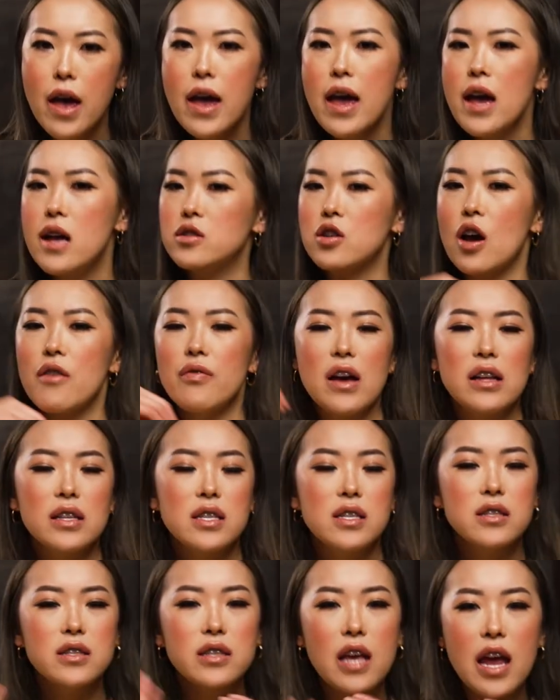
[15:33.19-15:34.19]
It's got that
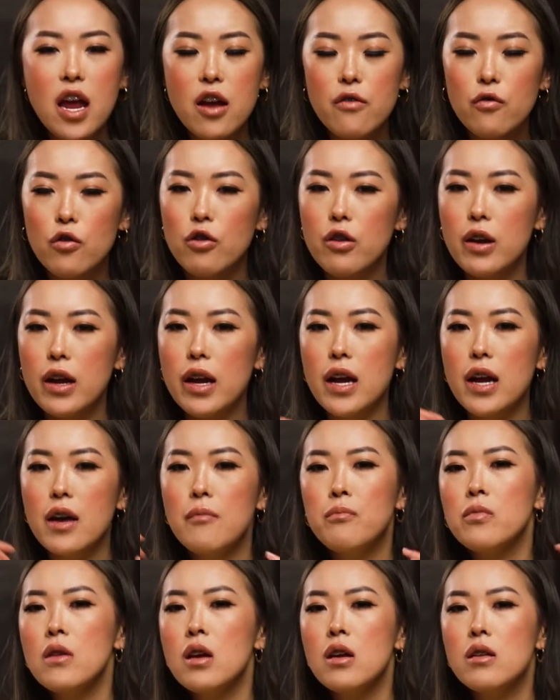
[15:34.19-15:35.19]

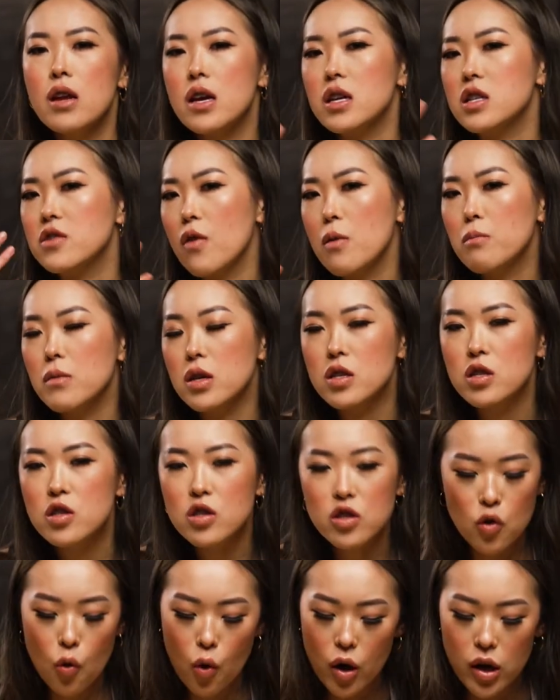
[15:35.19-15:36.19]
savoriness from the
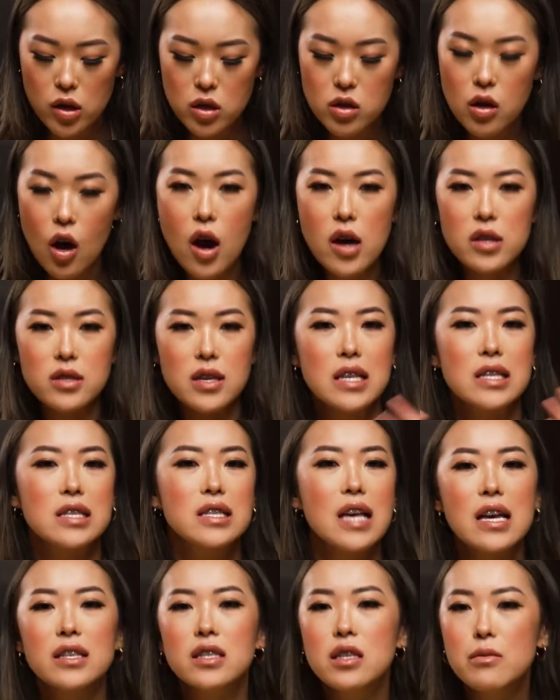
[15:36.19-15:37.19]
soy sauce, that
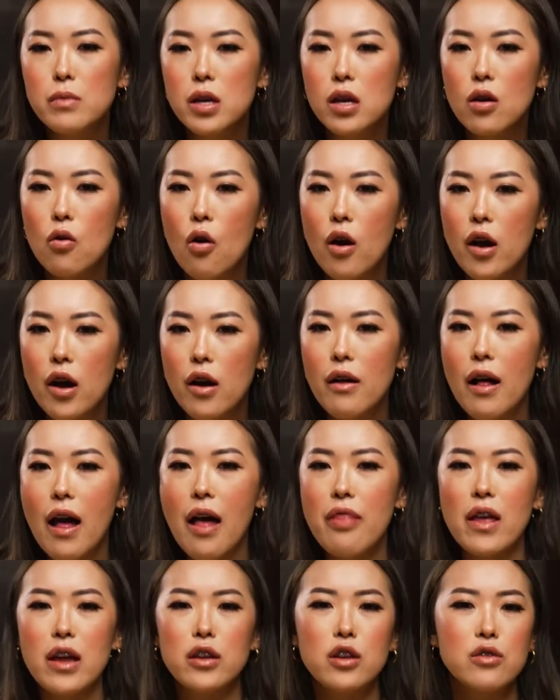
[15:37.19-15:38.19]
sesame oil,
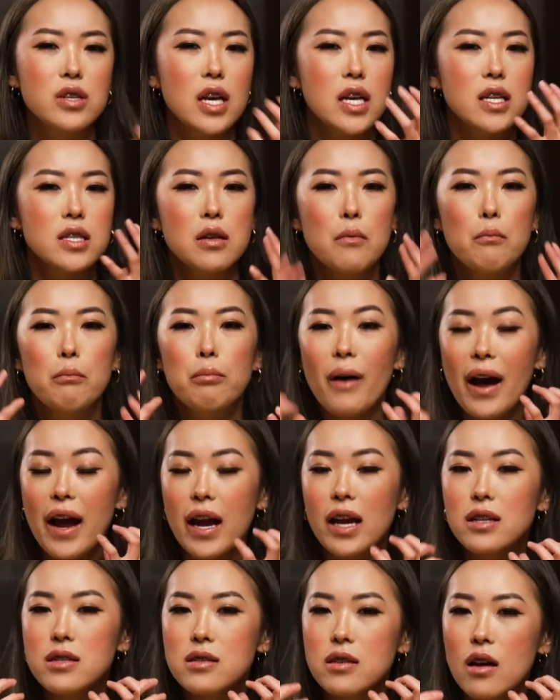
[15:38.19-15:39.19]
and then you taste the
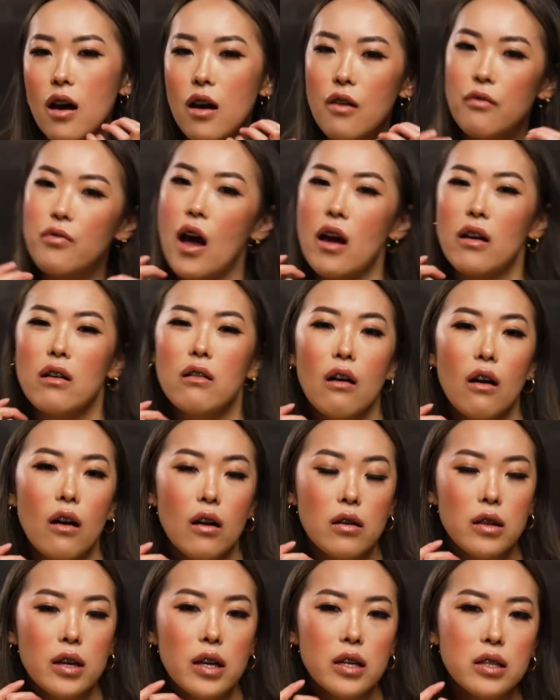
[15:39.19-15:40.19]
bites of that
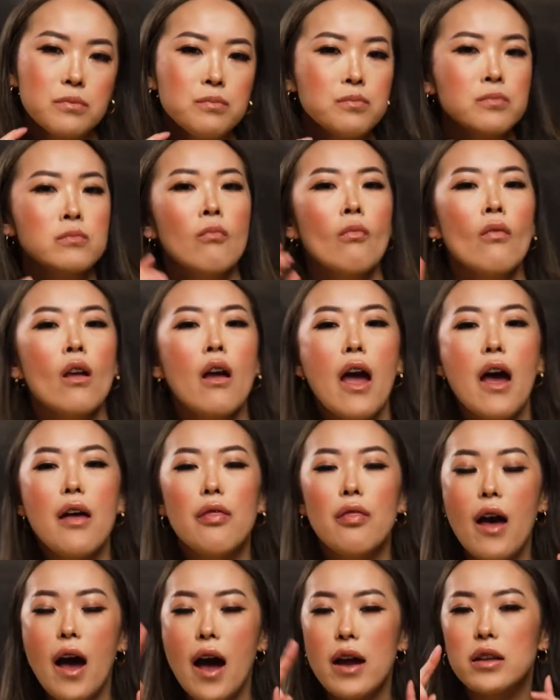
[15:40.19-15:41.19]
garlic and
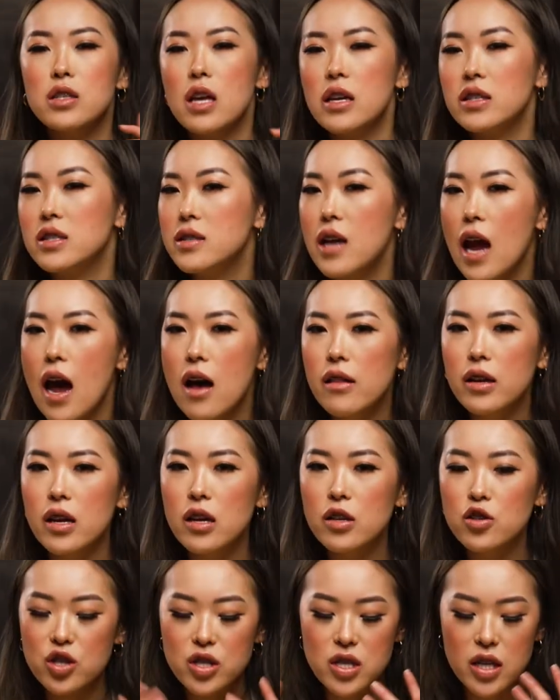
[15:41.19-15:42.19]
that
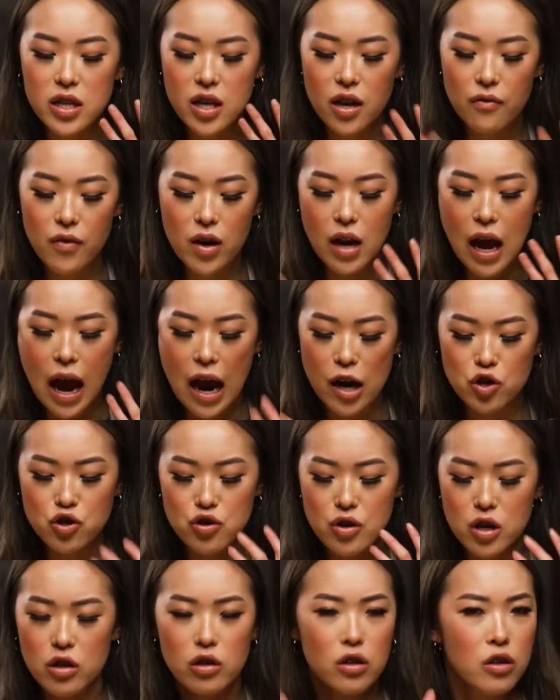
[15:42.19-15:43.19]
scallion just to give it
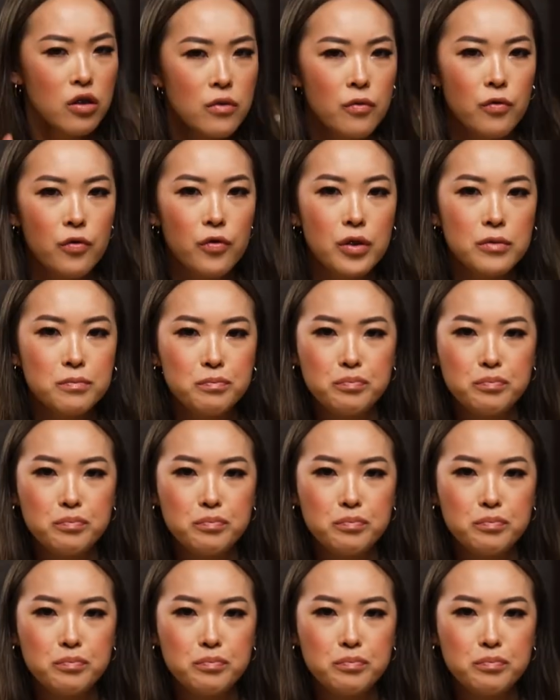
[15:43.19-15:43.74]
extra oomph.